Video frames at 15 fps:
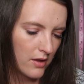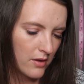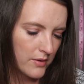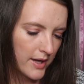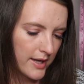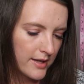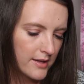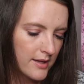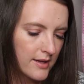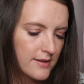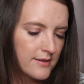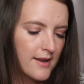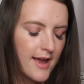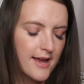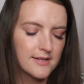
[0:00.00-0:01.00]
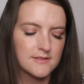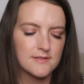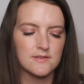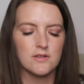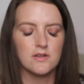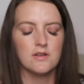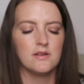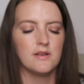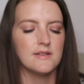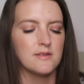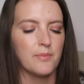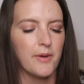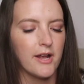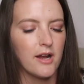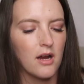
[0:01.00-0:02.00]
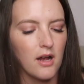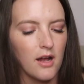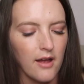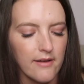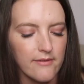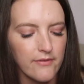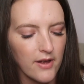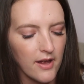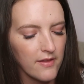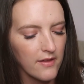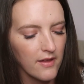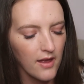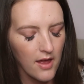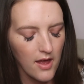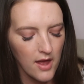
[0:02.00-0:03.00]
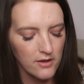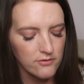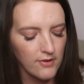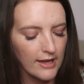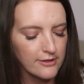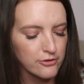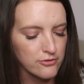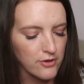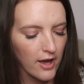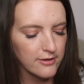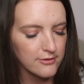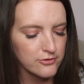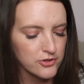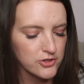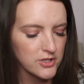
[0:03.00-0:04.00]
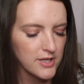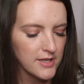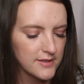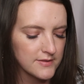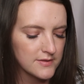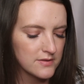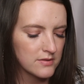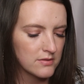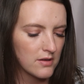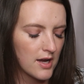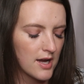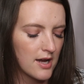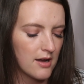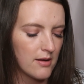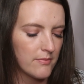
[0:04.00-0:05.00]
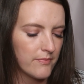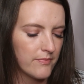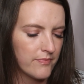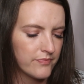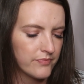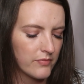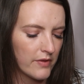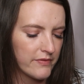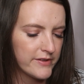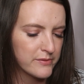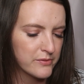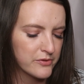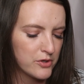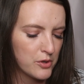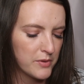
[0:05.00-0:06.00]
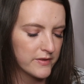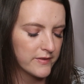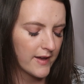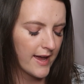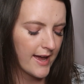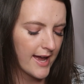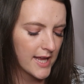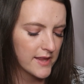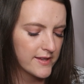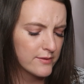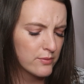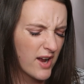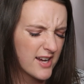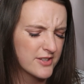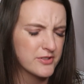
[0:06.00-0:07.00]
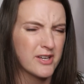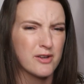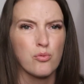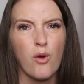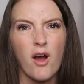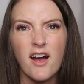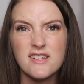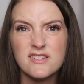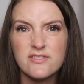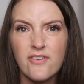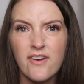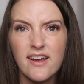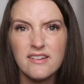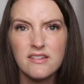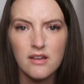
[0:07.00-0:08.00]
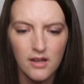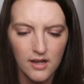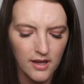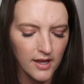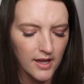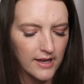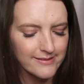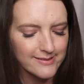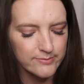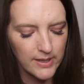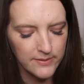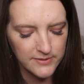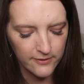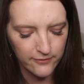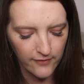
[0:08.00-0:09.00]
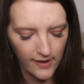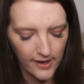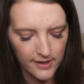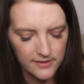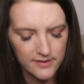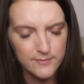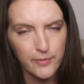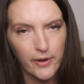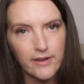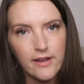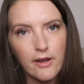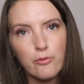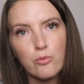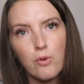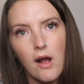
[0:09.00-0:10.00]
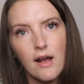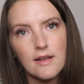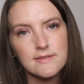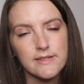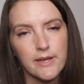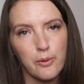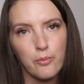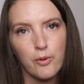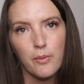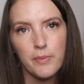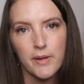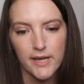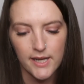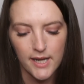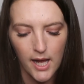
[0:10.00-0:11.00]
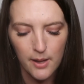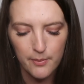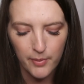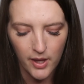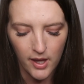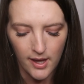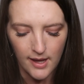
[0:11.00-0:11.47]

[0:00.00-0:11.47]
Okay, next is a pair of Not Your Daughter's jeans. These were new with tag. These were actually a Ross find. Sometimes I find this brand at Ross and I will pick it up.